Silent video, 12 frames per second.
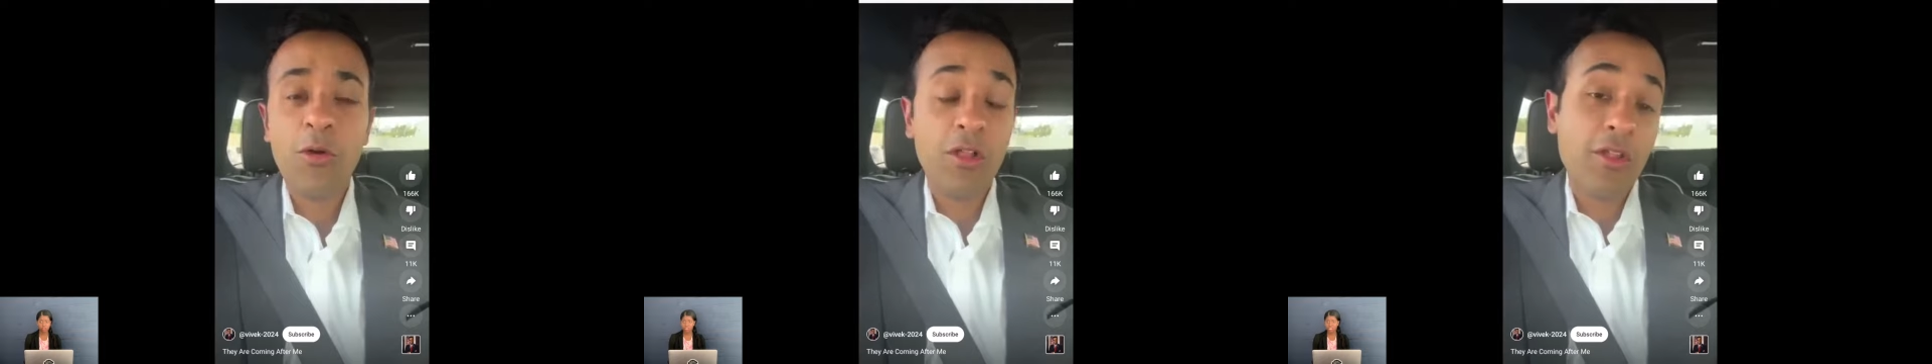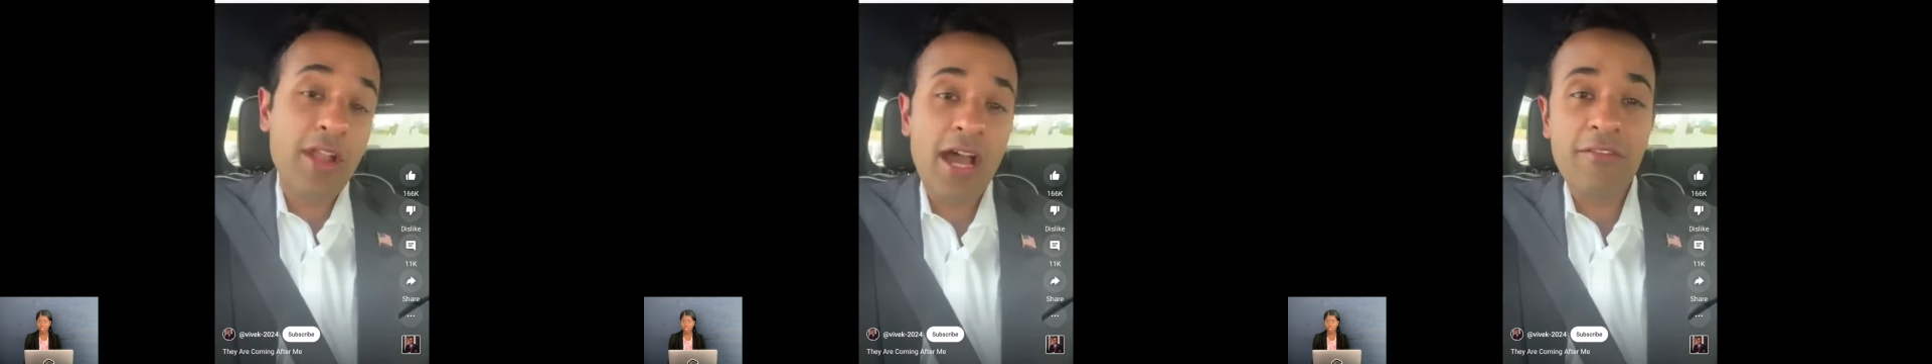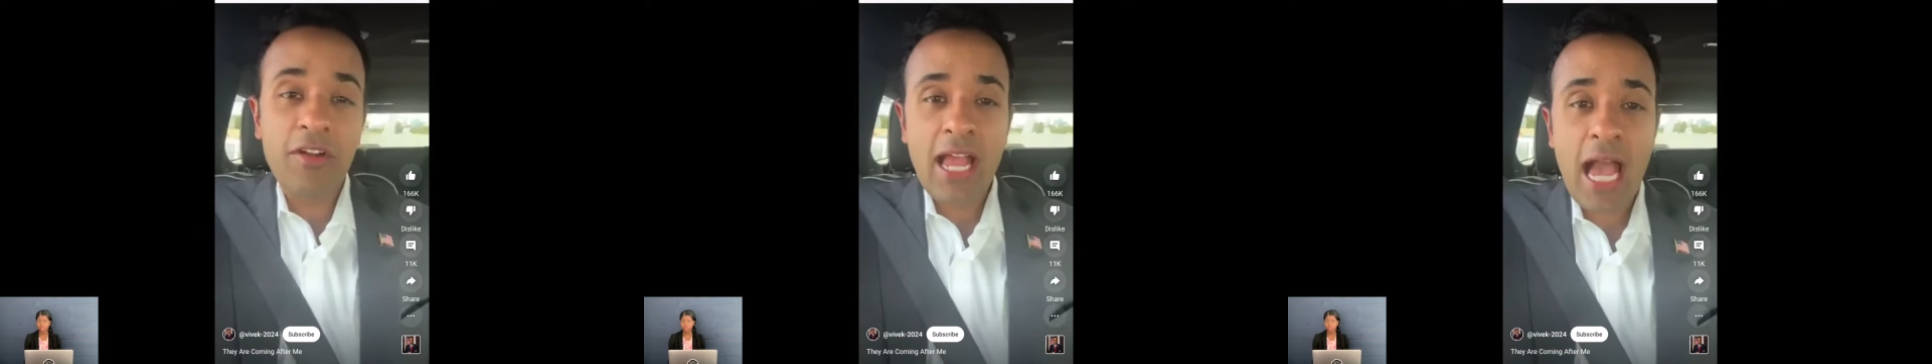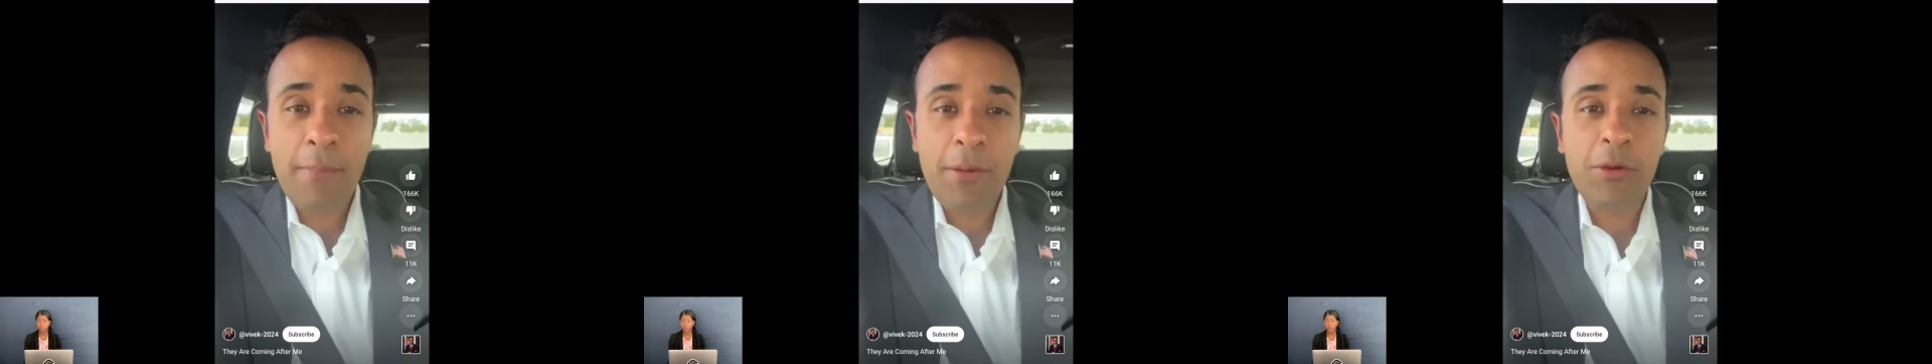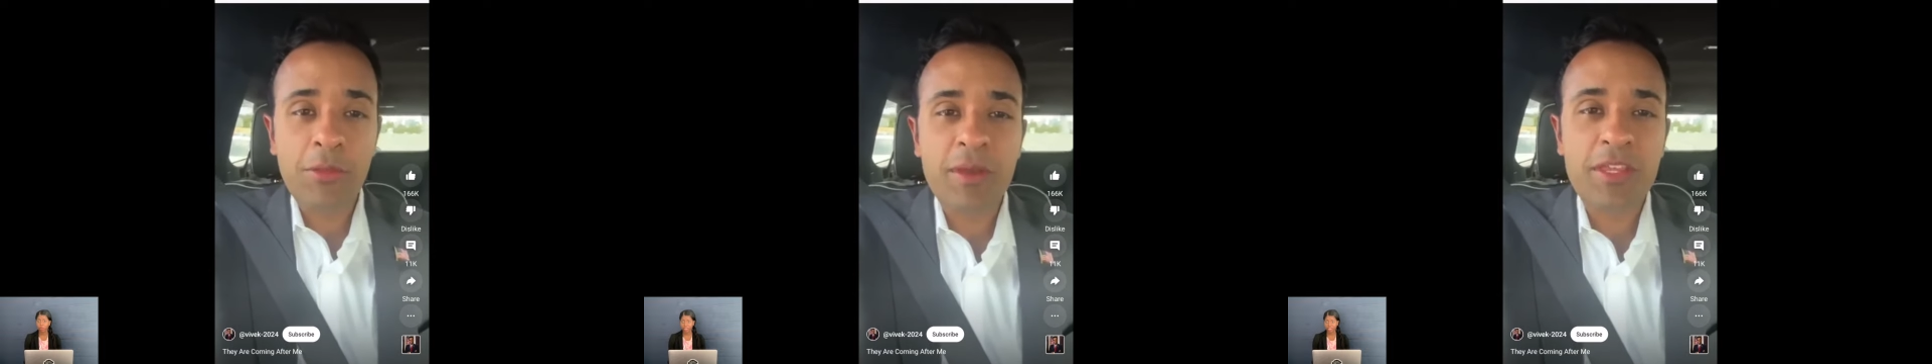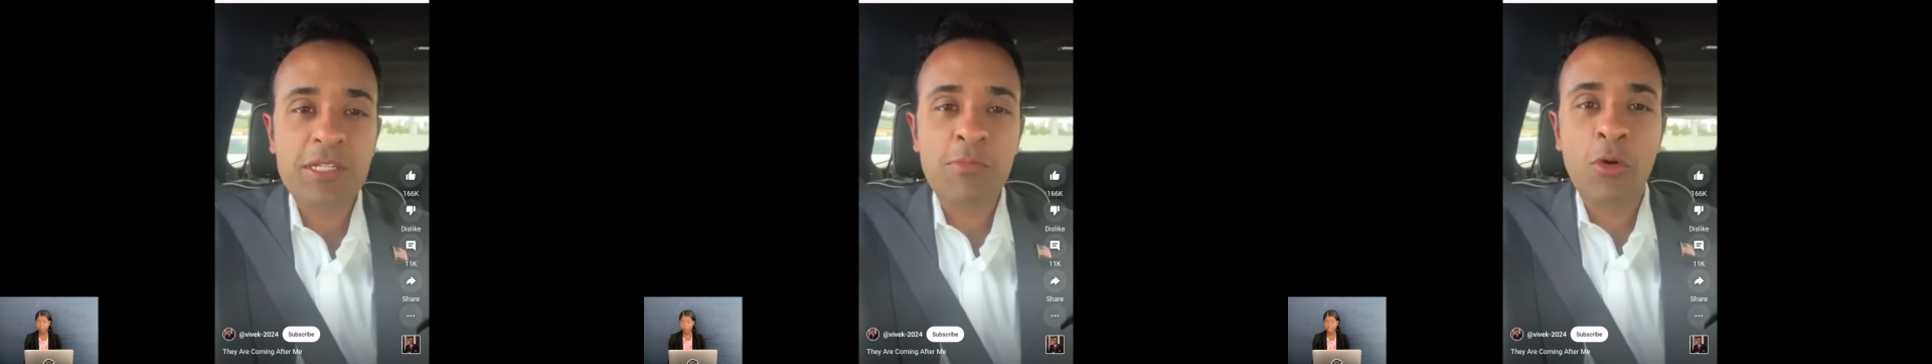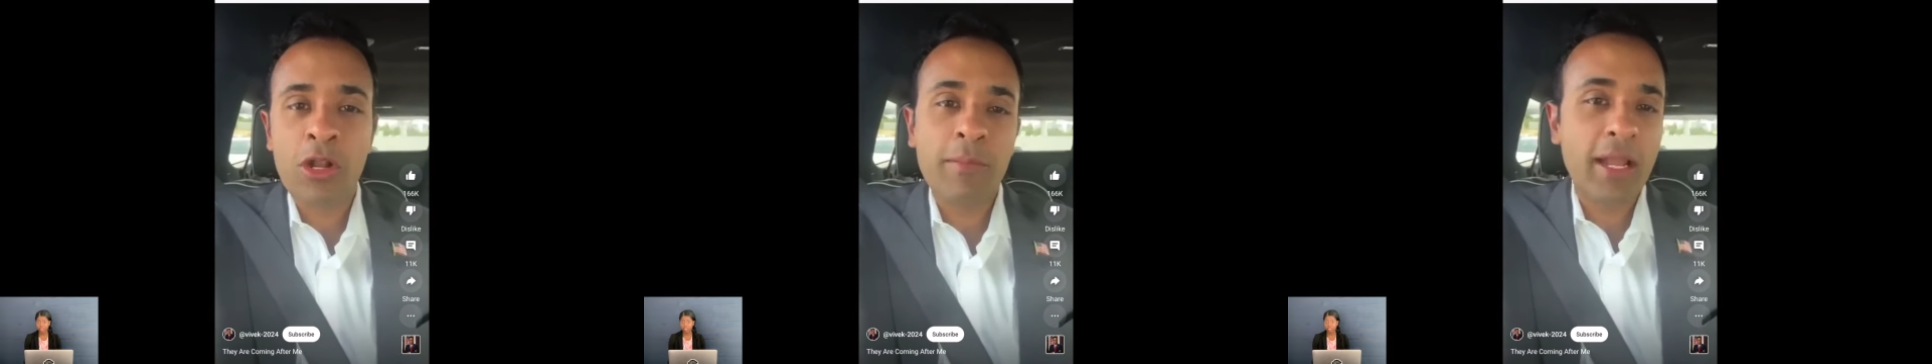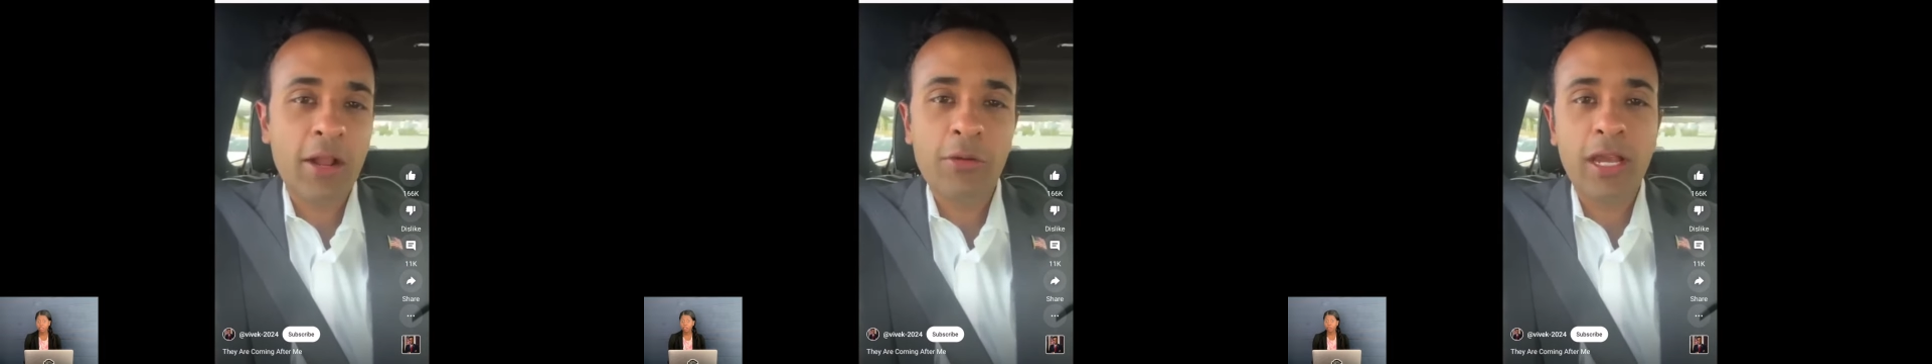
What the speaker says: of the details about what he meant